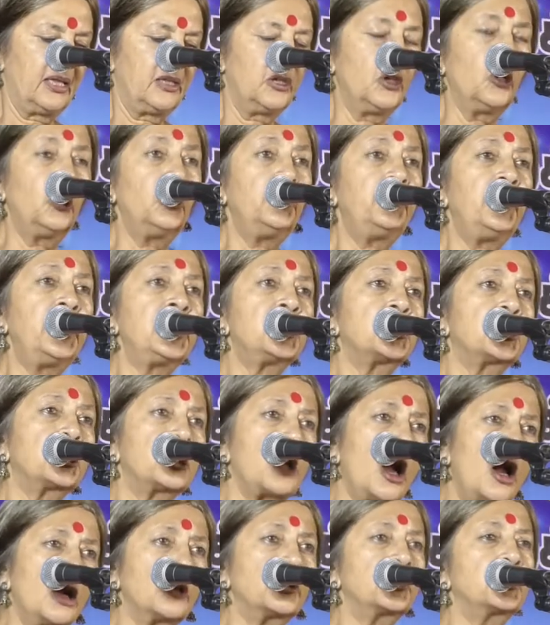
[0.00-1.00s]
you'll be
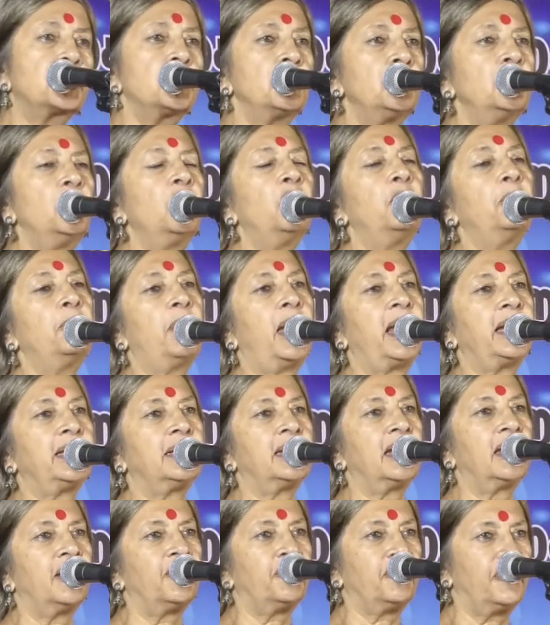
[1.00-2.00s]
shocked to know,
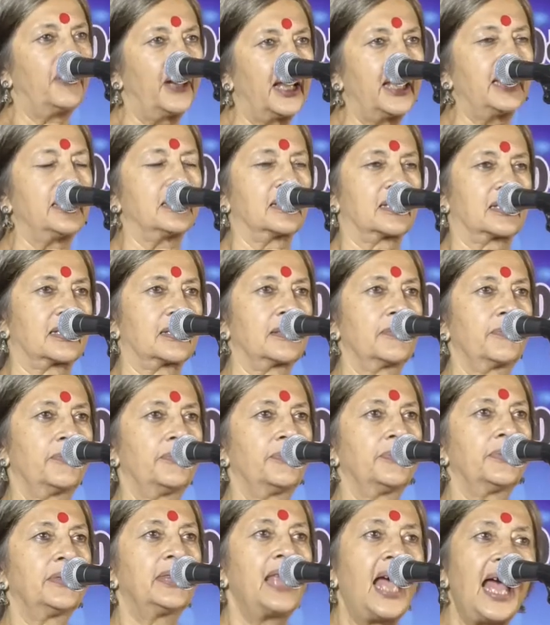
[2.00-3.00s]
my dear
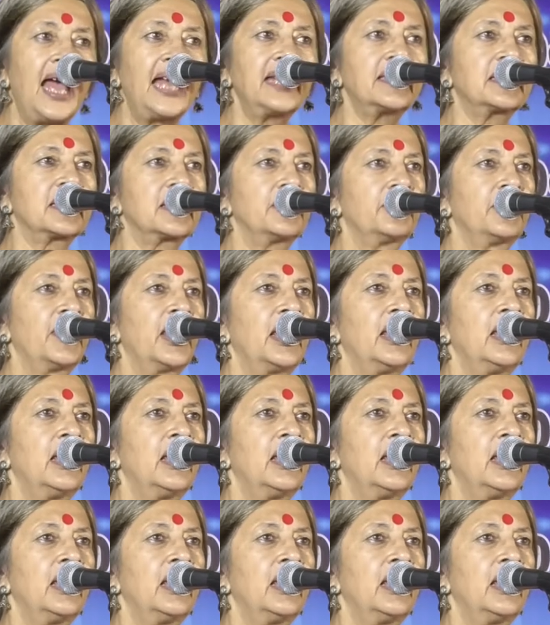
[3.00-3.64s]
friends, that